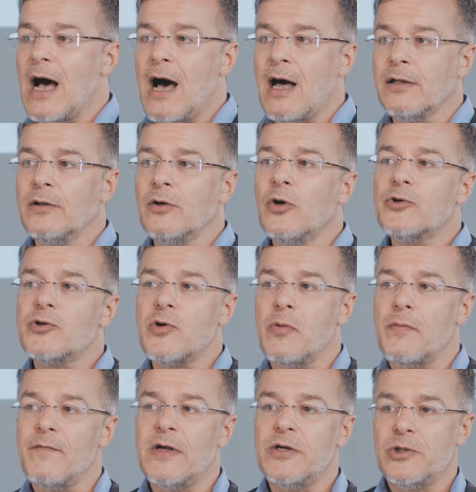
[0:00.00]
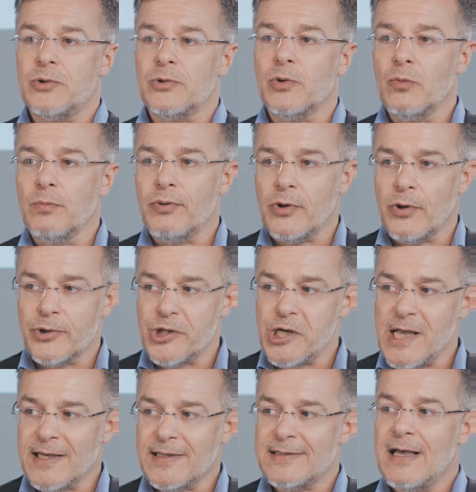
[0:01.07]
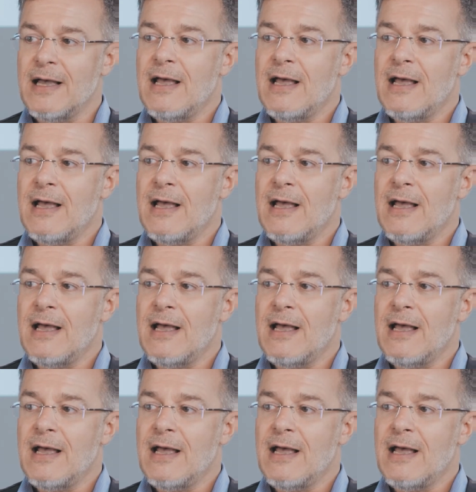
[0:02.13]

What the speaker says: are not conventional projects.